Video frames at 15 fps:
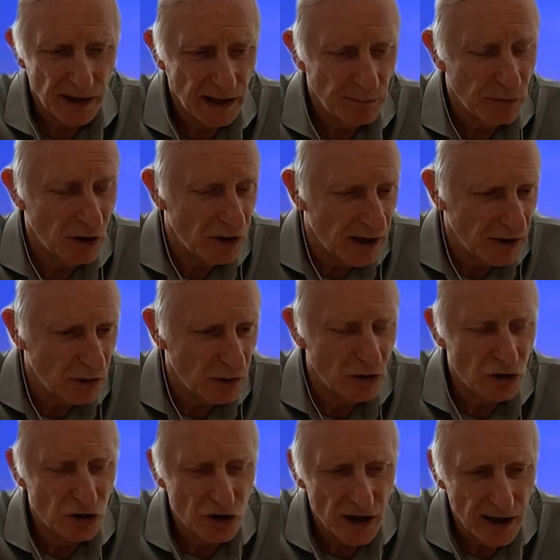people and then you can
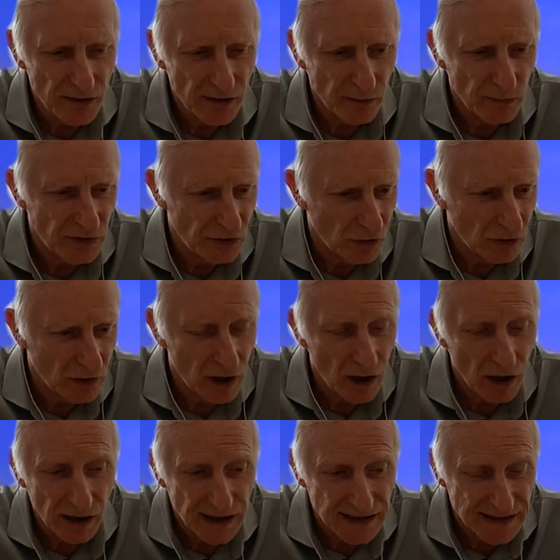share it with your
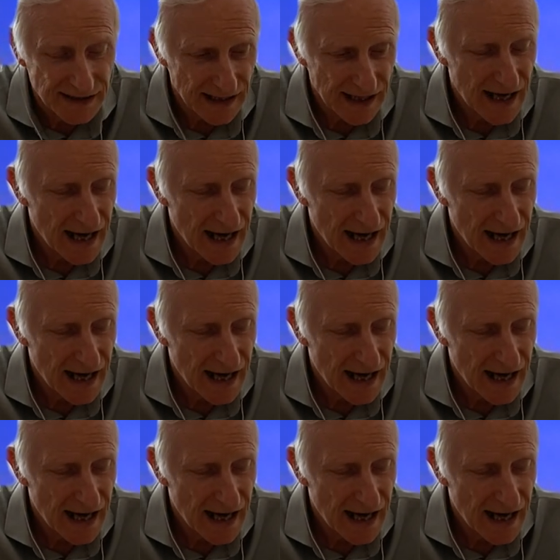colleagues